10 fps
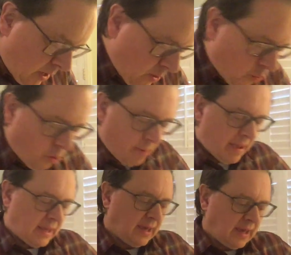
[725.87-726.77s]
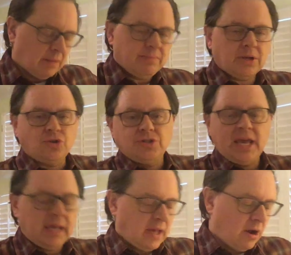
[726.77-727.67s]
War making and picture
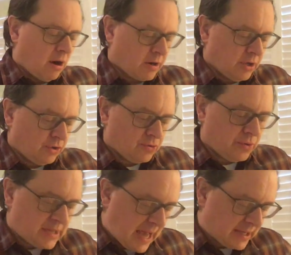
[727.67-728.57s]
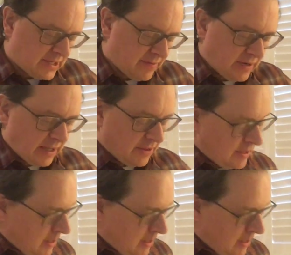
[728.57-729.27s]
taking are congruent activities.